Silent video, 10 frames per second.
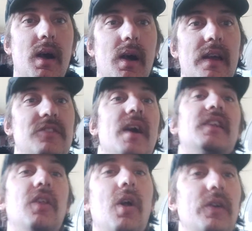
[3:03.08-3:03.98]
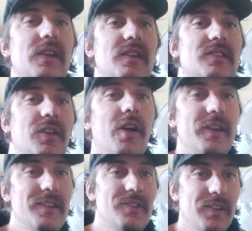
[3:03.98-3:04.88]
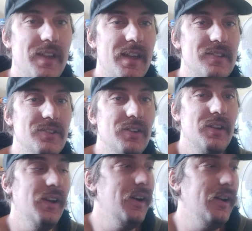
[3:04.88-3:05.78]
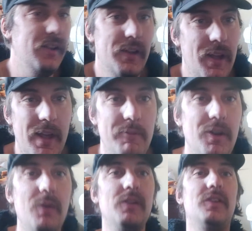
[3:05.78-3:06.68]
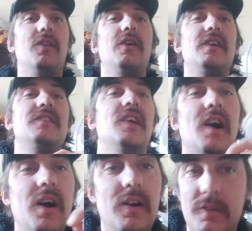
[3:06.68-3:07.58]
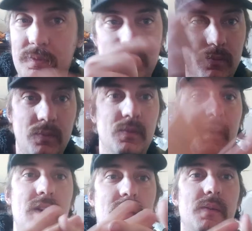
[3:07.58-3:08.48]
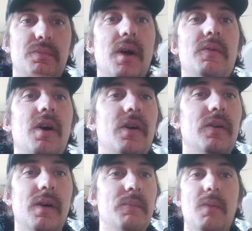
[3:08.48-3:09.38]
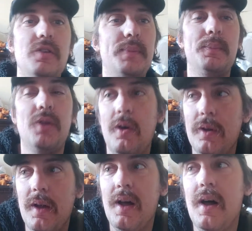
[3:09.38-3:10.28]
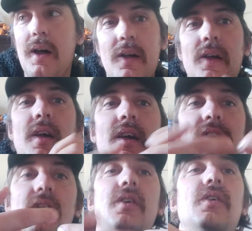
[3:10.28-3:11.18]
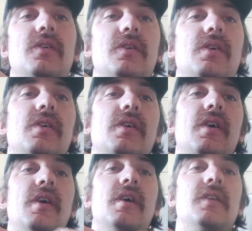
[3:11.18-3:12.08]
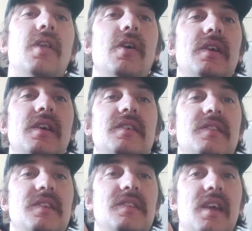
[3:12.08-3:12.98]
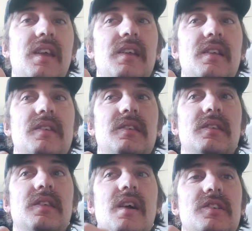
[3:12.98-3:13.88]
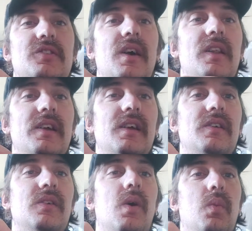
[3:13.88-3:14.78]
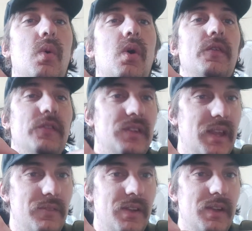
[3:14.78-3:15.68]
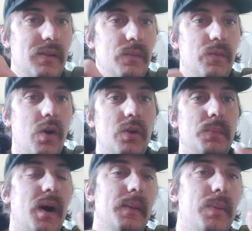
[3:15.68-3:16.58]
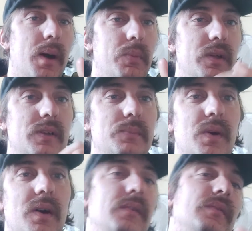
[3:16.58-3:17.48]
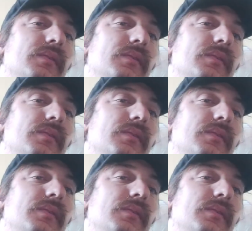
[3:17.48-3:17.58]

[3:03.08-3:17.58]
It's like the Logies. The Logies got cancelled. If you know what the Logies are, bravo. Most people don't. So Logies is a Australian award for TV voted by the public, but